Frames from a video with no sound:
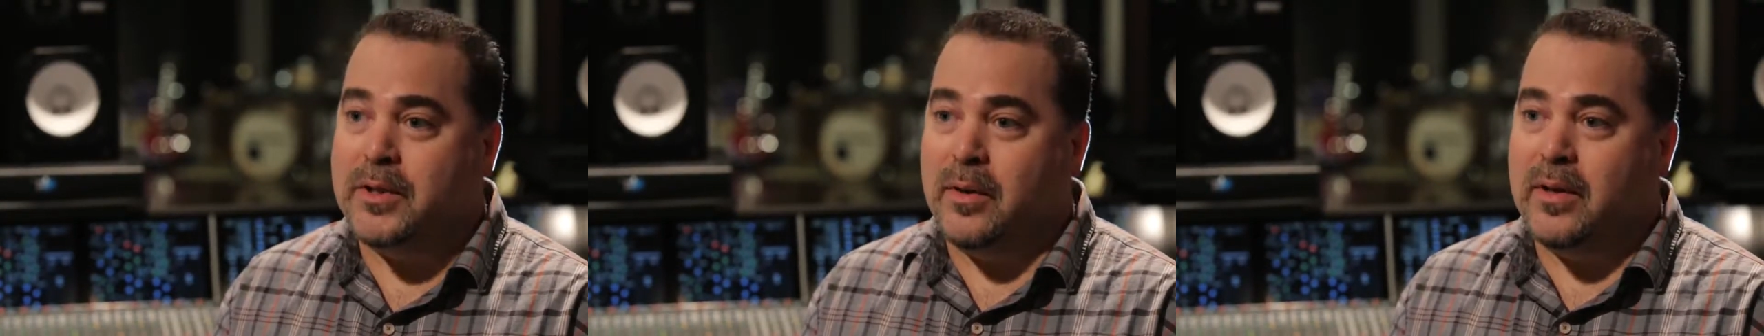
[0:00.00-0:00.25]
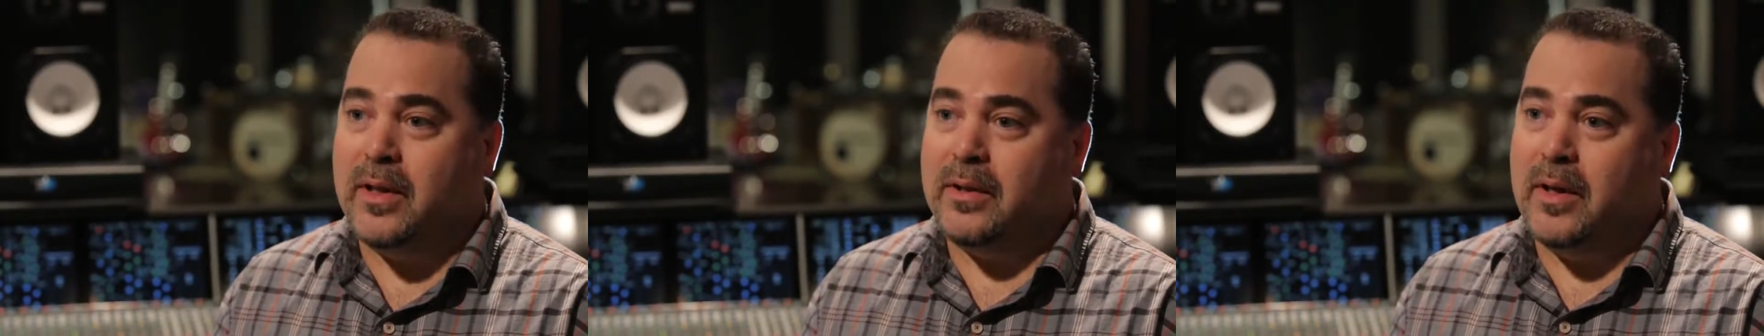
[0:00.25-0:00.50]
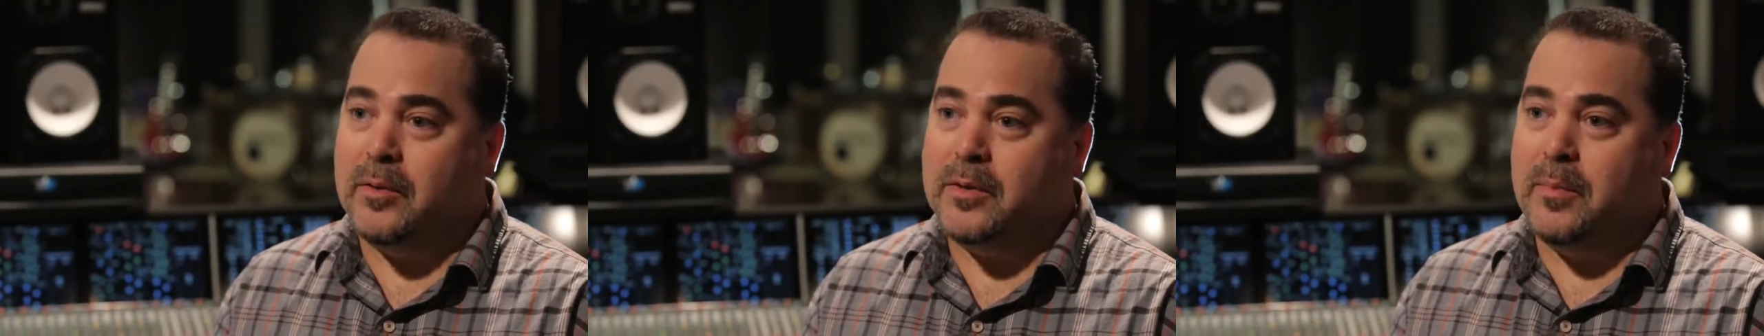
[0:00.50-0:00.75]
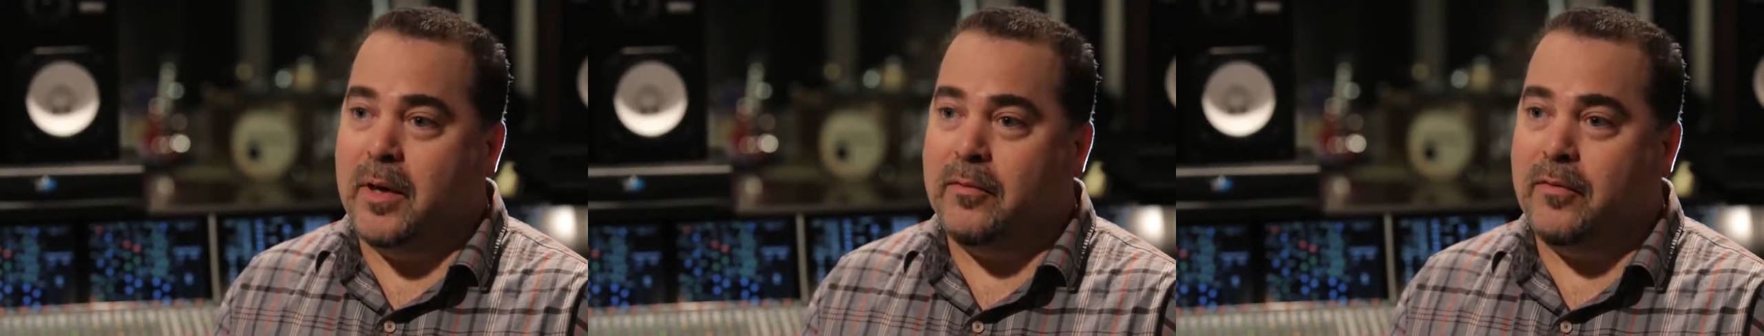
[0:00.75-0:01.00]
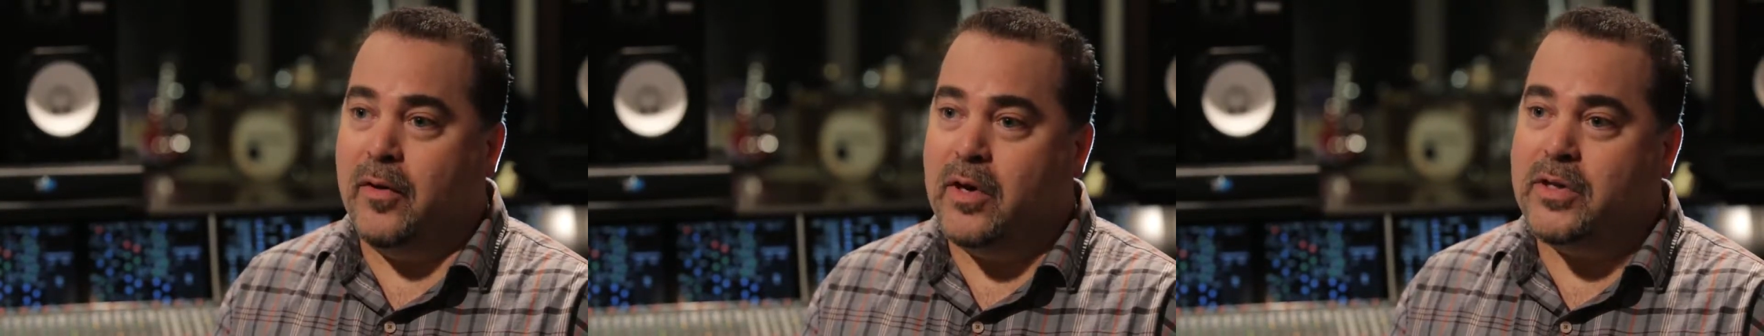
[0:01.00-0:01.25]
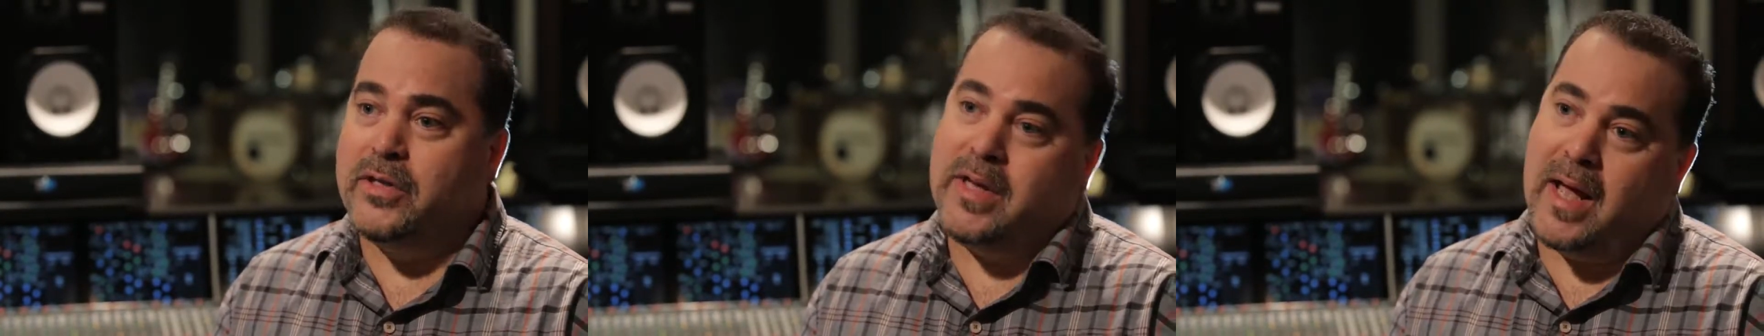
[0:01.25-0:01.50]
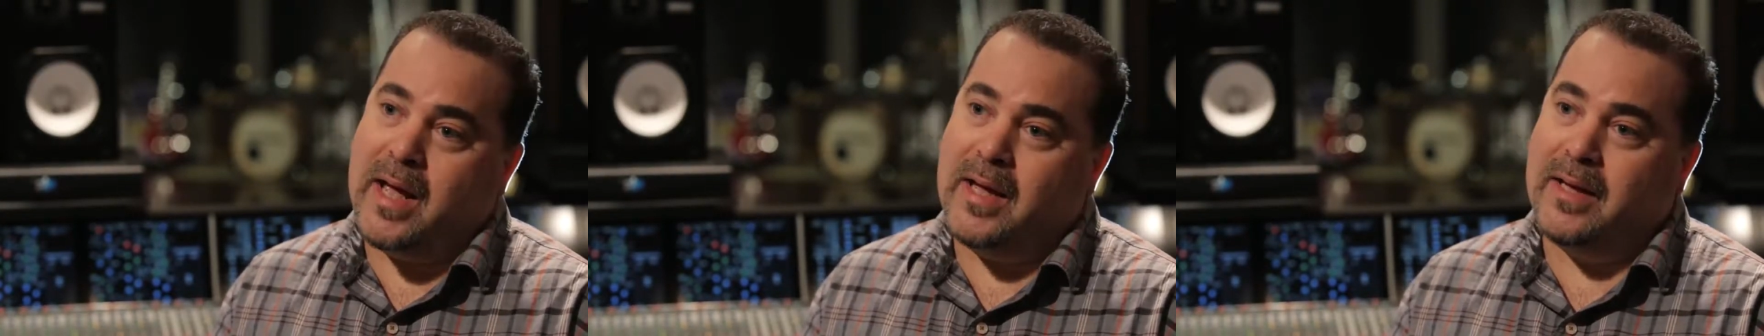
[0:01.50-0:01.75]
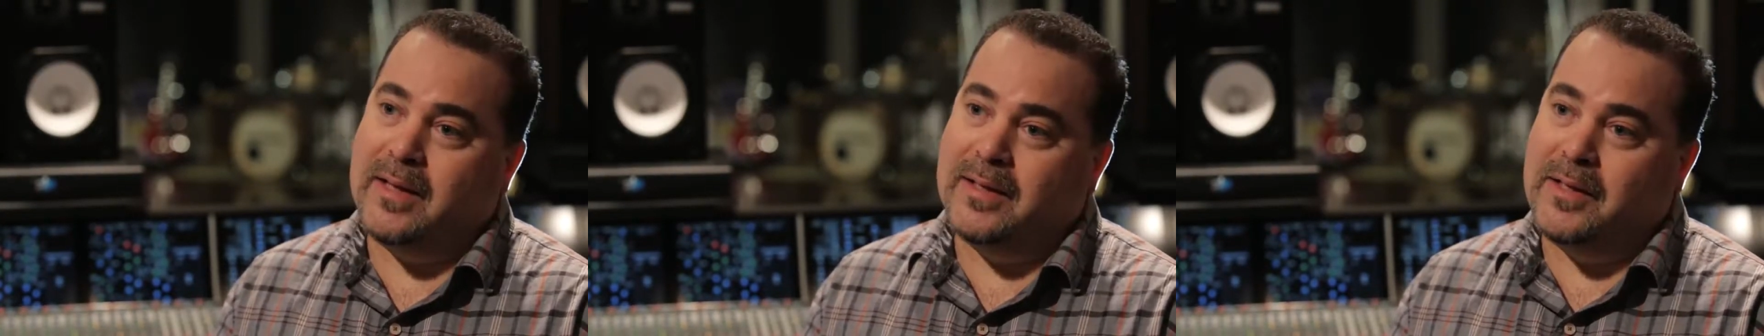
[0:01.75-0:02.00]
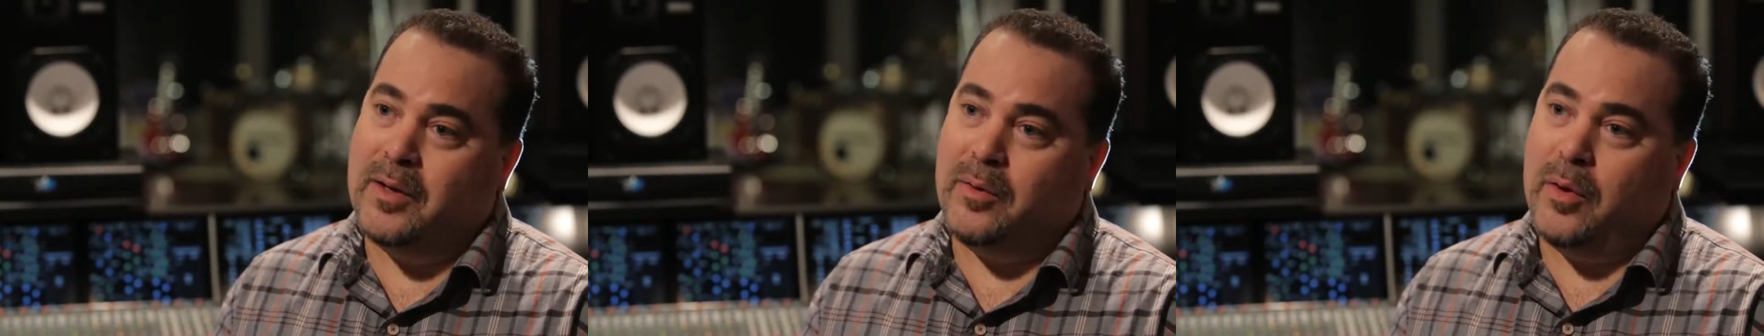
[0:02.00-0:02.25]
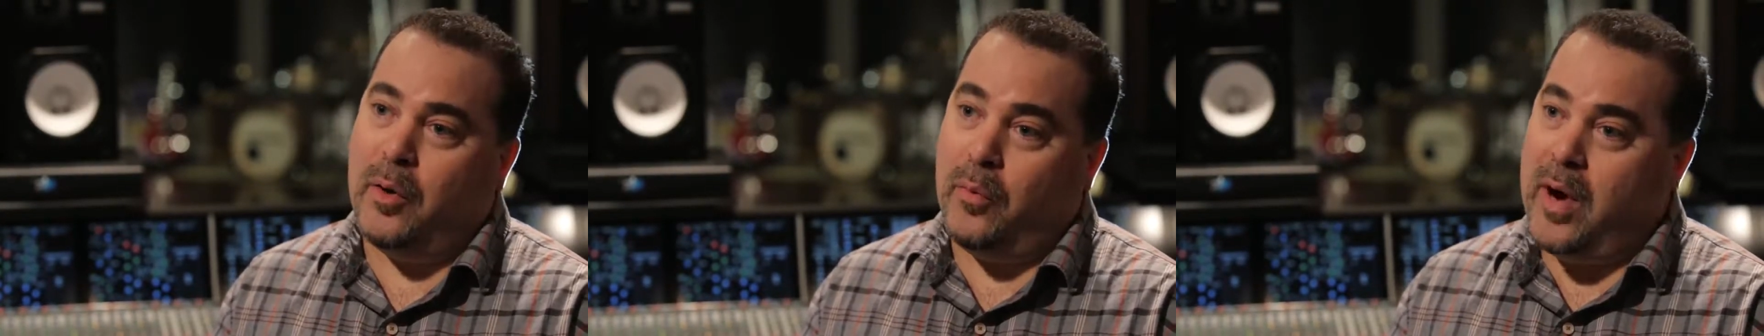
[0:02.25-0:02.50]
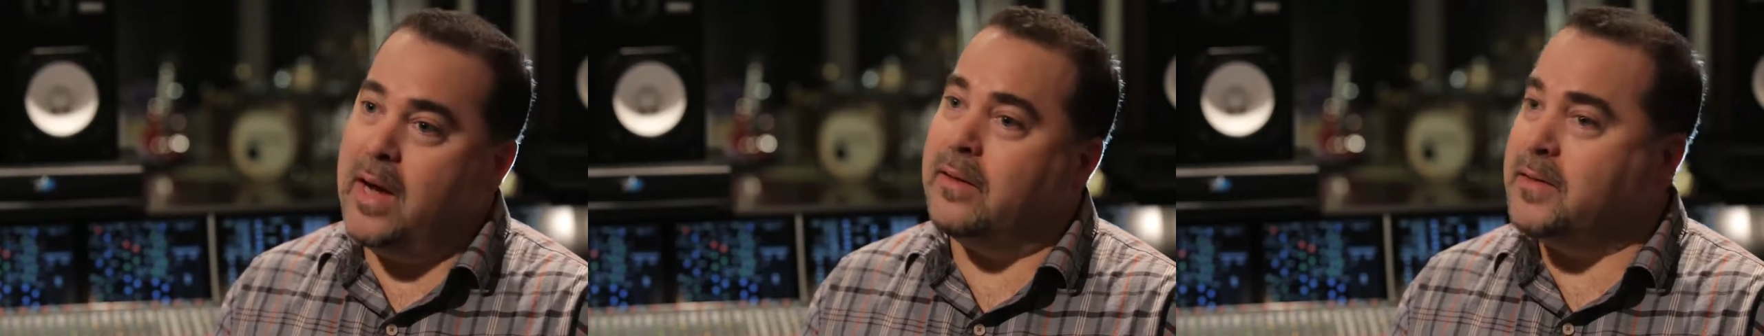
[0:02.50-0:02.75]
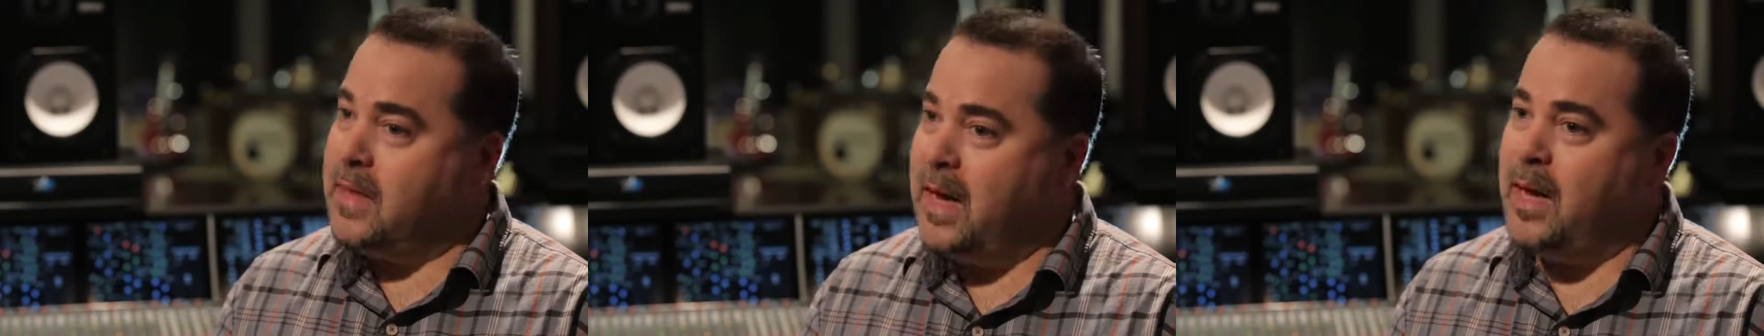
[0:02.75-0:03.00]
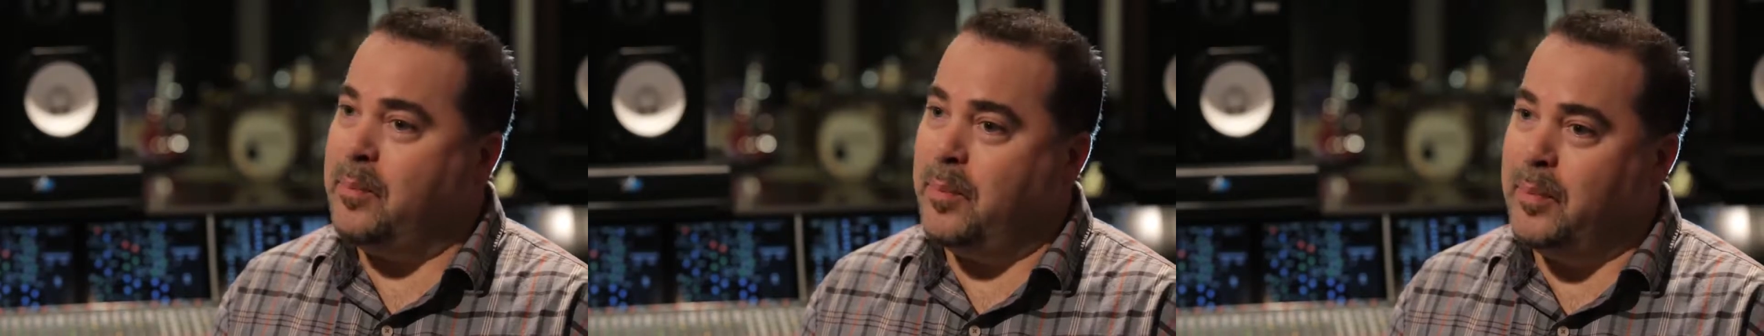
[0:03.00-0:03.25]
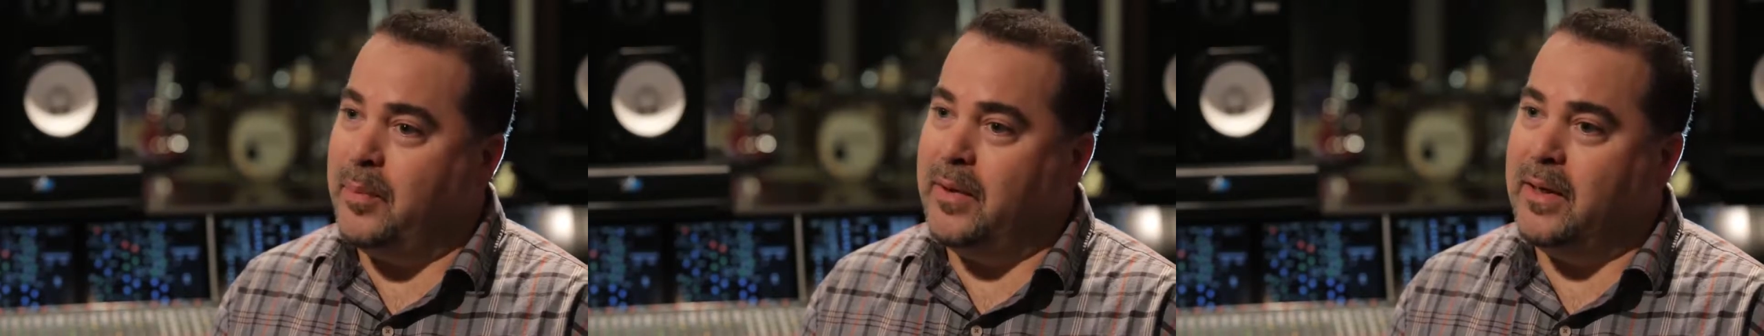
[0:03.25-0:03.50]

So I think that was my first day, you know, around tape.